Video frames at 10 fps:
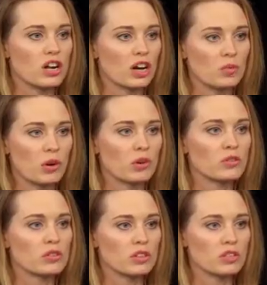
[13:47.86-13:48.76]
Nakamoto.
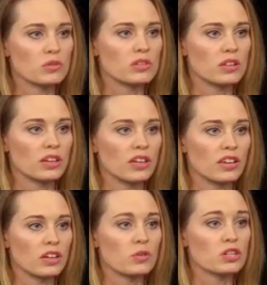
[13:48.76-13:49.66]
So this was in
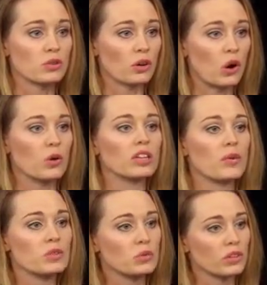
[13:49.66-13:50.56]
the original code that
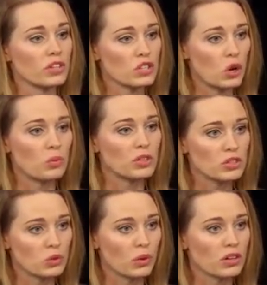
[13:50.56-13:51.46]
was released open
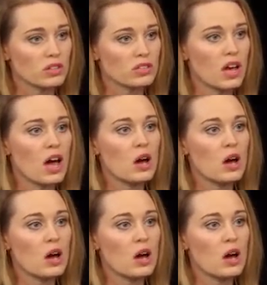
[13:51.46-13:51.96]
source.